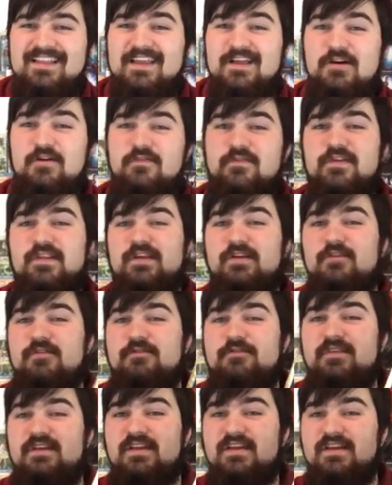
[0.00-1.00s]
they go for the
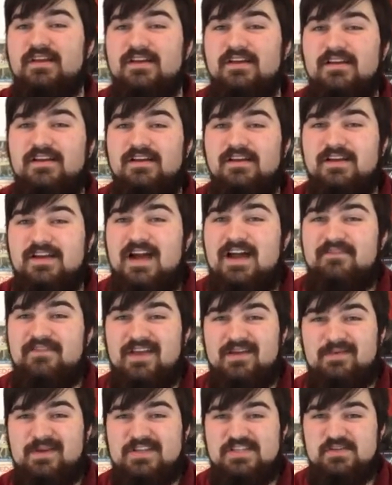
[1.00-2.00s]
goofy kind of
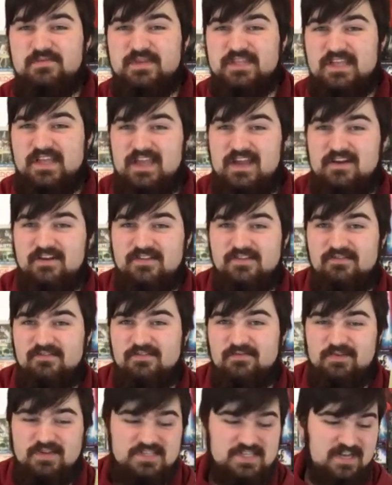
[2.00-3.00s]
animation with the
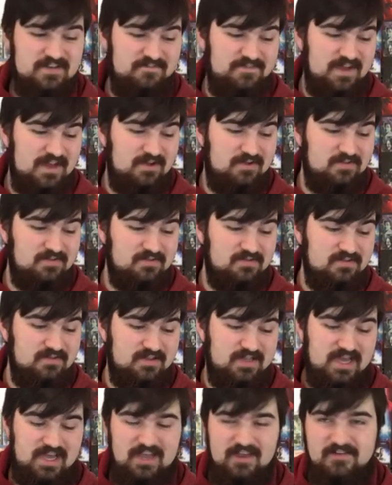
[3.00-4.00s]
characters, which I found
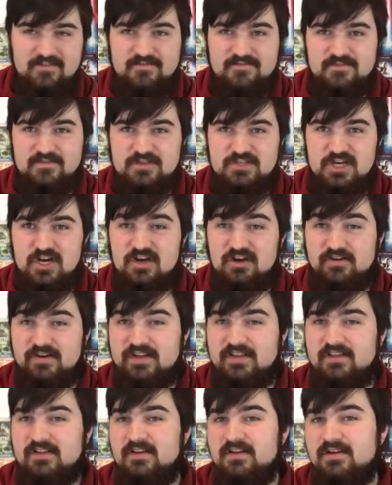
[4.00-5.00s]
kind of
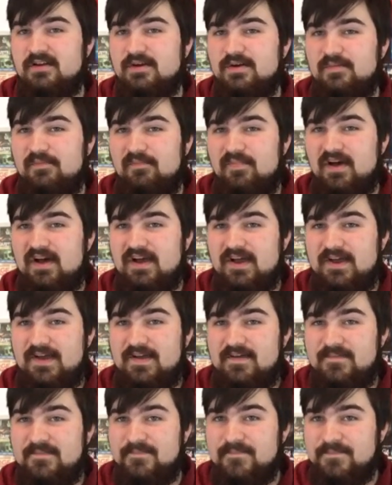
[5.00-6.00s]
jarring
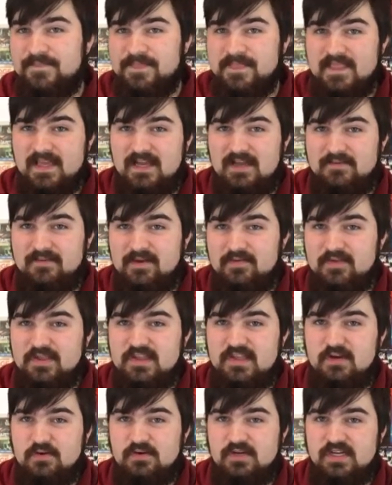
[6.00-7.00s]
but I mean, it was
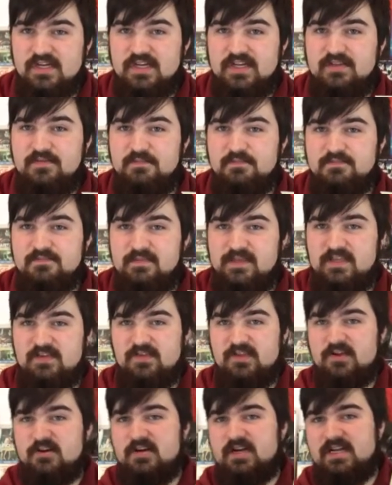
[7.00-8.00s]
still good. I mean,
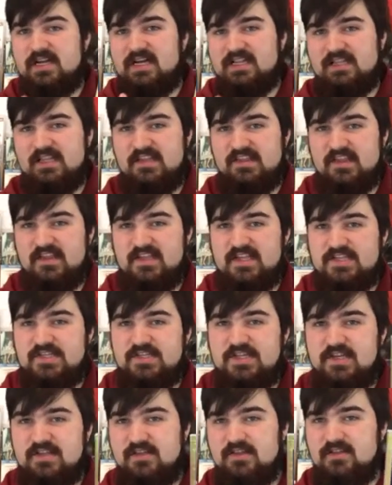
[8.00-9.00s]
you saw I got this
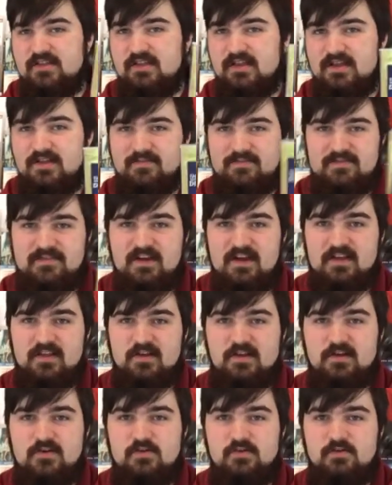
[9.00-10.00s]
edition. I thought it
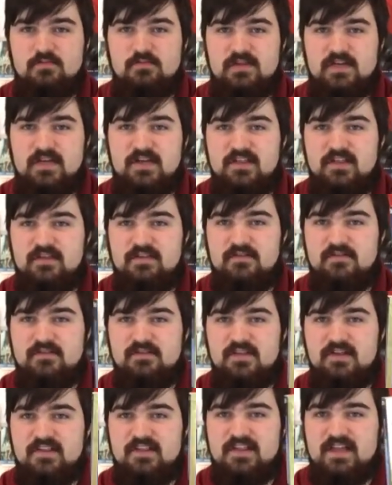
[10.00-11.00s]
looked cool because it
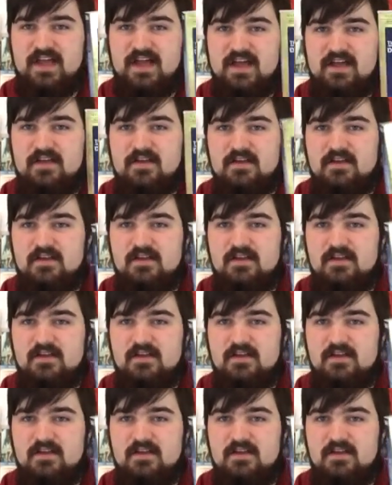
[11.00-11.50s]
does that.